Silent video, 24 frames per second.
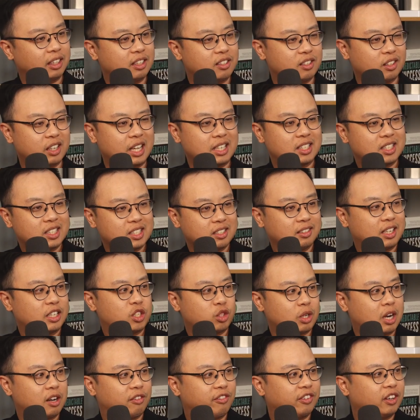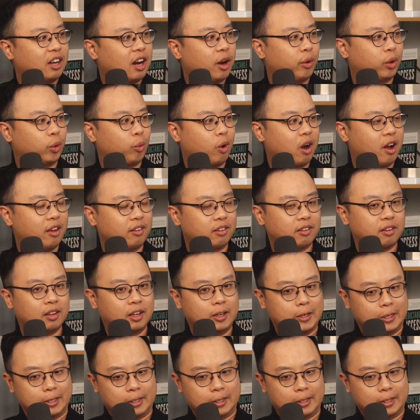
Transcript: So let's try to figure out what it was.